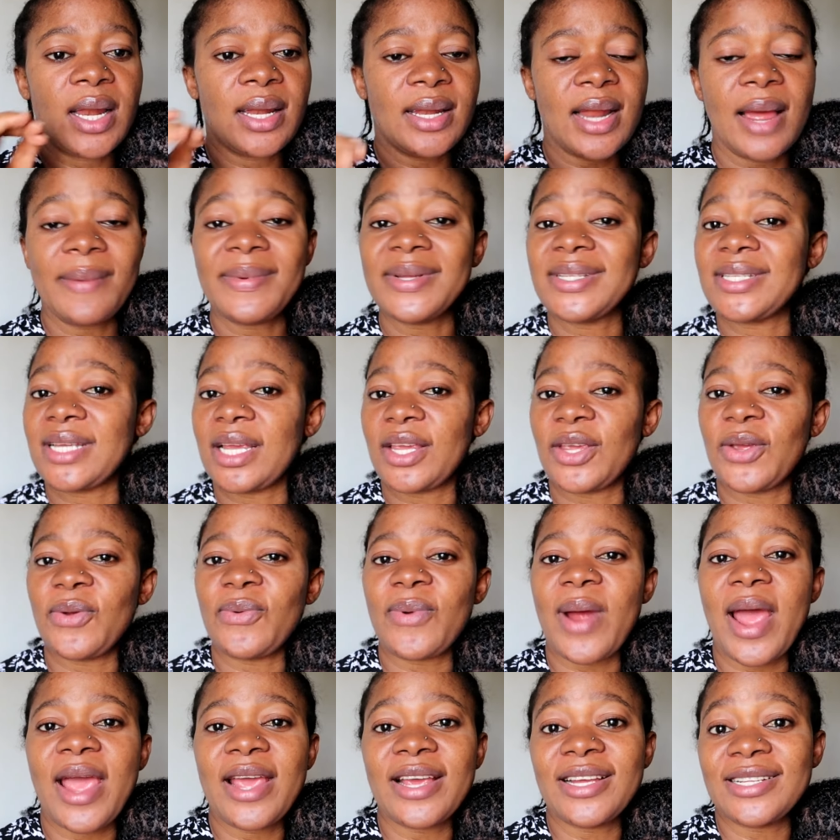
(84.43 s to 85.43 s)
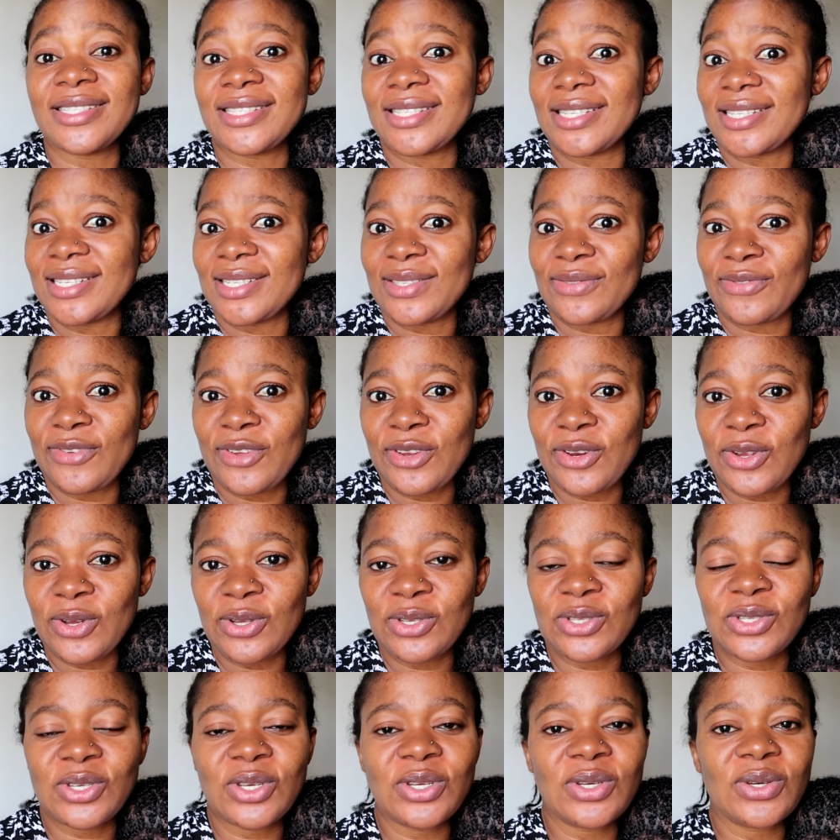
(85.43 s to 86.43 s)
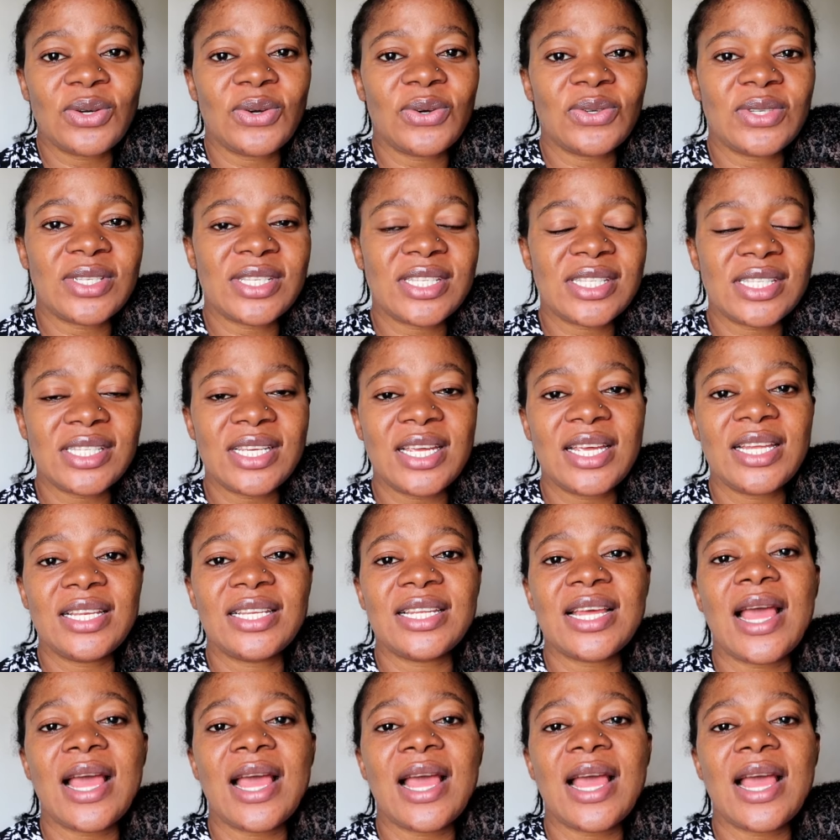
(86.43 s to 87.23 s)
let me take you right into this video so you could see